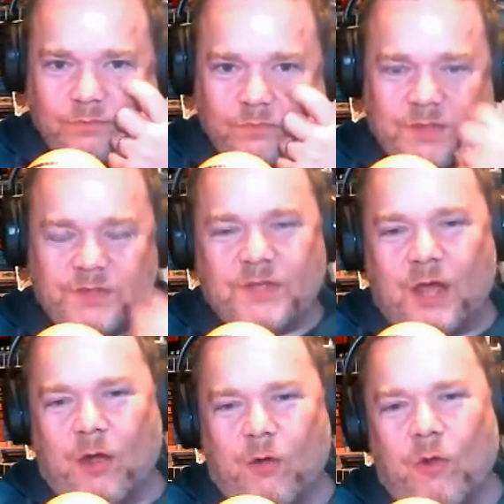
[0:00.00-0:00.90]

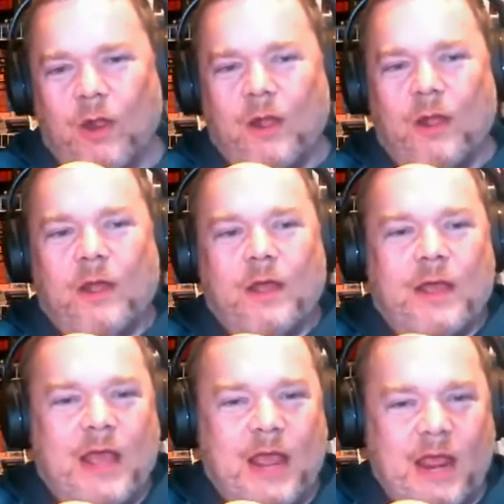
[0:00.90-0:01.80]
So
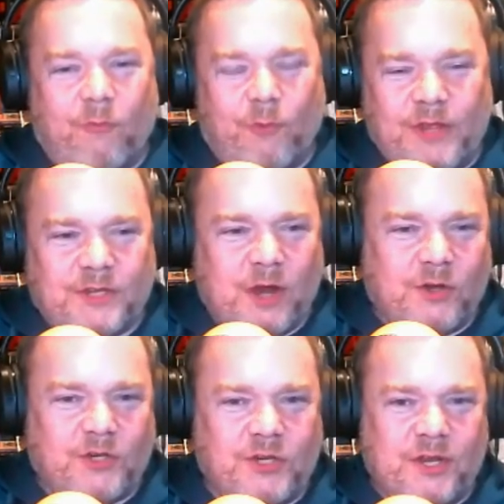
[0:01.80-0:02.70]
he
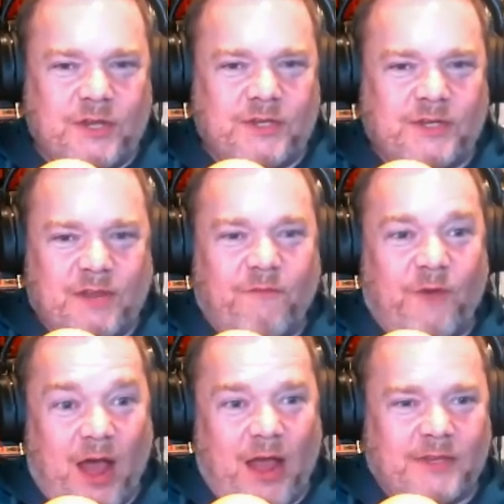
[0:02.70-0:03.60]
researches, he
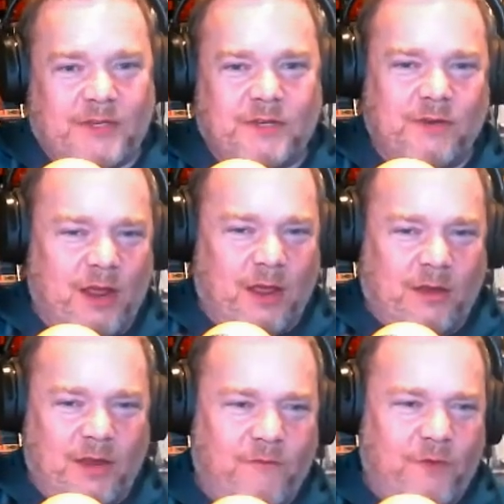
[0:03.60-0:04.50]
finds
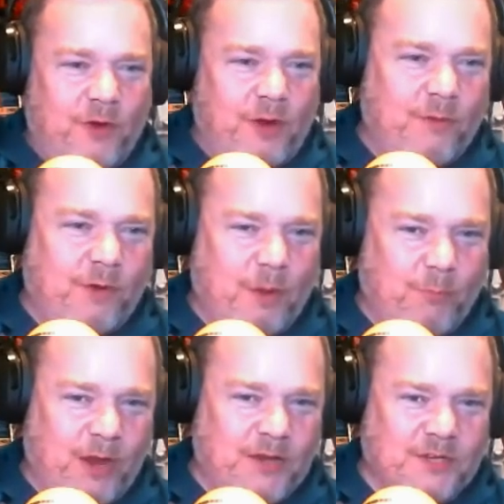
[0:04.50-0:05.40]
Nick Fury
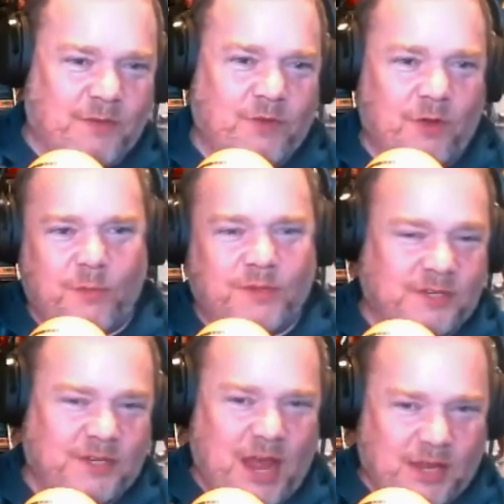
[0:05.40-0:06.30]
brings stuff to him. It's his
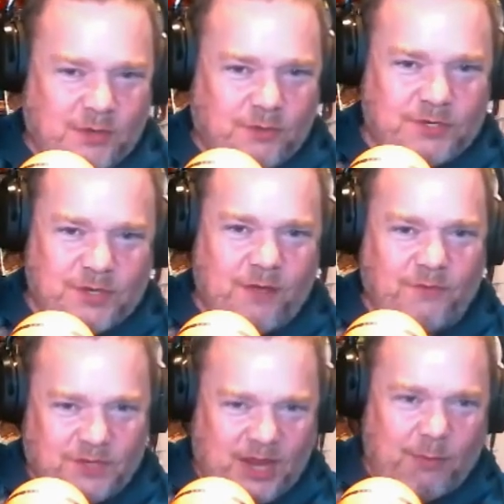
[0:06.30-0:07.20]
dad's old stuff. His
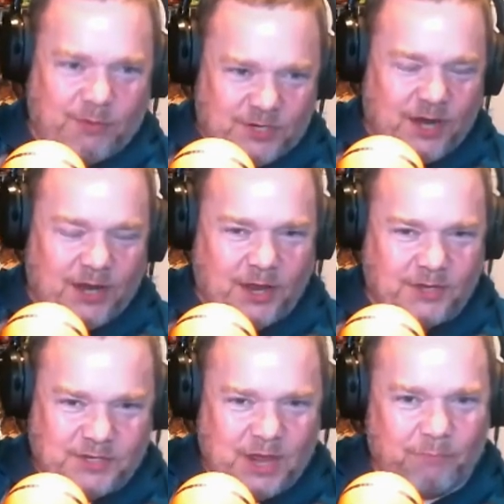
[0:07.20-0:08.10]
dad was studying
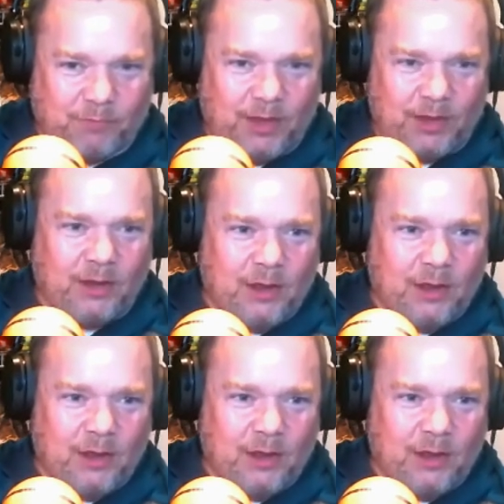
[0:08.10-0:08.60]
something.